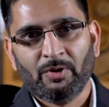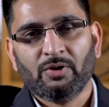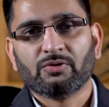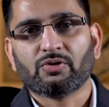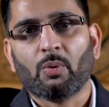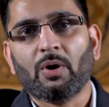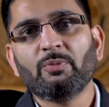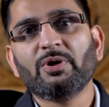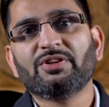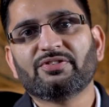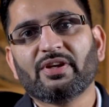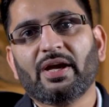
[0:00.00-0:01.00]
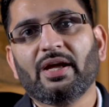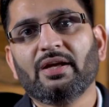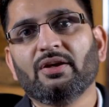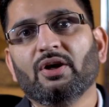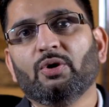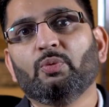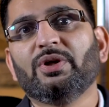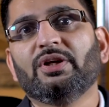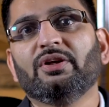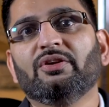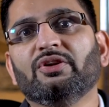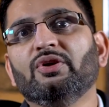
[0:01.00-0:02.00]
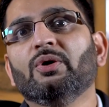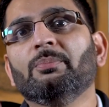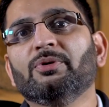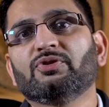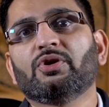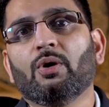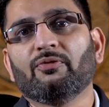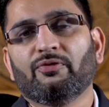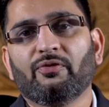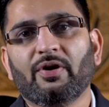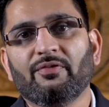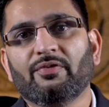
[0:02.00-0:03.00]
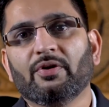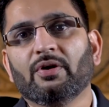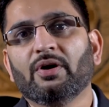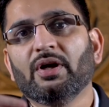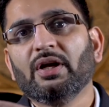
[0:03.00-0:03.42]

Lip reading: So when we say the numbers go on forever,